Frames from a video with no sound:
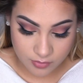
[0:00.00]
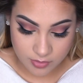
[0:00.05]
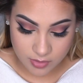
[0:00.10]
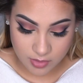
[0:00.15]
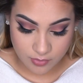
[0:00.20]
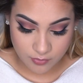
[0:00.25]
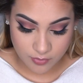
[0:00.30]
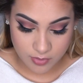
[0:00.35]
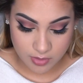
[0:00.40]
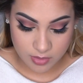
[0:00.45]

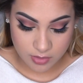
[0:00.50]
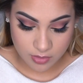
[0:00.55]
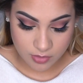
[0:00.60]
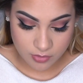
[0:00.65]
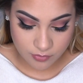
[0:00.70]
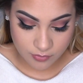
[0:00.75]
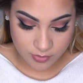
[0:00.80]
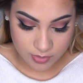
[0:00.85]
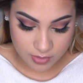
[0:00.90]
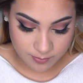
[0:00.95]
Okay, we're gonna
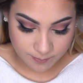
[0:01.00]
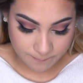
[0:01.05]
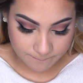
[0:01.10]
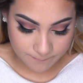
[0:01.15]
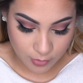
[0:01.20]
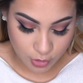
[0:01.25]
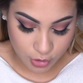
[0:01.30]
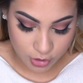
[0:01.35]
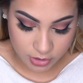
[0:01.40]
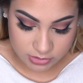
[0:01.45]
go in
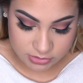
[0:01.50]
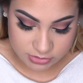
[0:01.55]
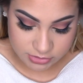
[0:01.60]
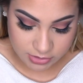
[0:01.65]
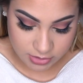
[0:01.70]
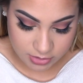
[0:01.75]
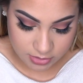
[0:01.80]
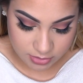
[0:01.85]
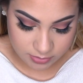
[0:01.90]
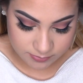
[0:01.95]
Marc
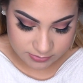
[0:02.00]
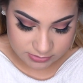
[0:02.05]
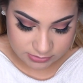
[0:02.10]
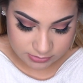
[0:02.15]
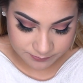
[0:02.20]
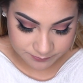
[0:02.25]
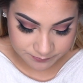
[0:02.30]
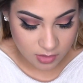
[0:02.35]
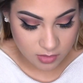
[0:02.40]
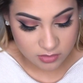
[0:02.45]

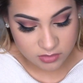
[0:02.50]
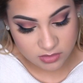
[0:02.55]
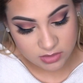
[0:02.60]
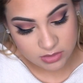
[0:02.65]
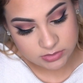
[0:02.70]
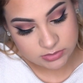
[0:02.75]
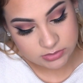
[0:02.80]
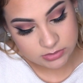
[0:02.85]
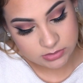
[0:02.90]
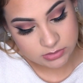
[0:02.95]
Jacobs.
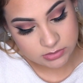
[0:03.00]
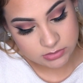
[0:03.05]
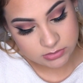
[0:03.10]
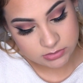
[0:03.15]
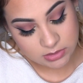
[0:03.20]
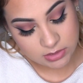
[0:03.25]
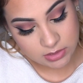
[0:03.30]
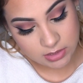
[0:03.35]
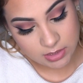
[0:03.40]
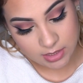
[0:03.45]
This
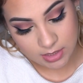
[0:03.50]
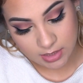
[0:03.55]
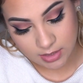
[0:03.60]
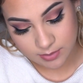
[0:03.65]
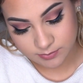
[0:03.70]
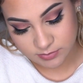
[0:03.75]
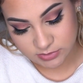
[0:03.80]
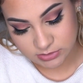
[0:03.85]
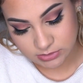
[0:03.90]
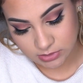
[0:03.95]
is
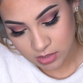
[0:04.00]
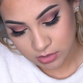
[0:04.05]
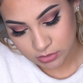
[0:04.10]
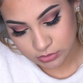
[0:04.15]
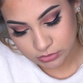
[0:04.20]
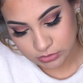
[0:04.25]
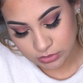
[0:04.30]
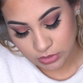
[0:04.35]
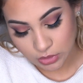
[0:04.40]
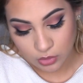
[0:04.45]
named
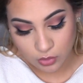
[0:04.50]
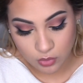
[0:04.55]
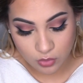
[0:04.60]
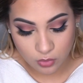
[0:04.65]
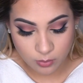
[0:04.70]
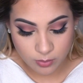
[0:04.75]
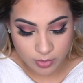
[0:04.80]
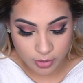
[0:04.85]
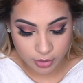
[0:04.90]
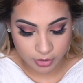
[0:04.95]

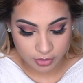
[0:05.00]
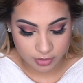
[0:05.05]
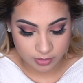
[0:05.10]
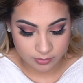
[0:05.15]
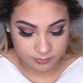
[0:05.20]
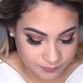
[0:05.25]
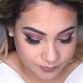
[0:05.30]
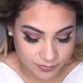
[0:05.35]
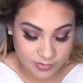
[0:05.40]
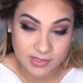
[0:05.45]
Slow Burn.
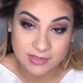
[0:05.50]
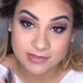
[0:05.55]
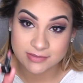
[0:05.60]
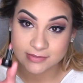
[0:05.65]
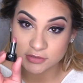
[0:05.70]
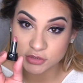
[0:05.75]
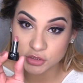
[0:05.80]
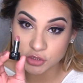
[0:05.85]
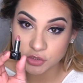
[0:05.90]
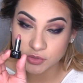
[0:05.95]
This is
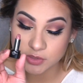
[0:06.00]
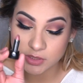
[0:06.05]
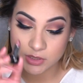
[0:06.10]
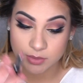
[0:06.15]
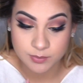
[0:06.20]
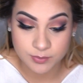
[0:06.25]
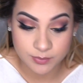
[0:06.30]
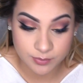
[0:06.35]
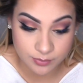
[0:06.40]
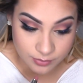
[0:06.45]
such a cute.